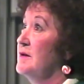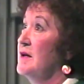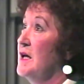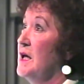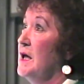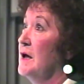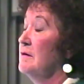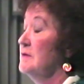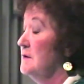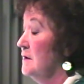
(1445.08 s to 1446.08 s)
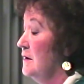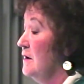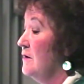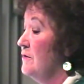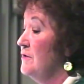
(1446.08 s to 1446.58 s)
but they're here.
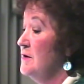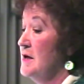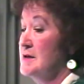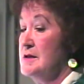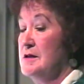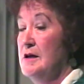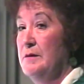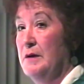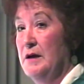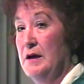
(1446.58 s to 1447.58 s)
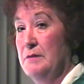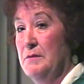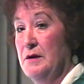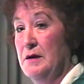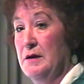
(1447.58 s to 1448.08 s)
The next time I
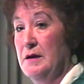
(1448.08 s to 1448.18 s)
had my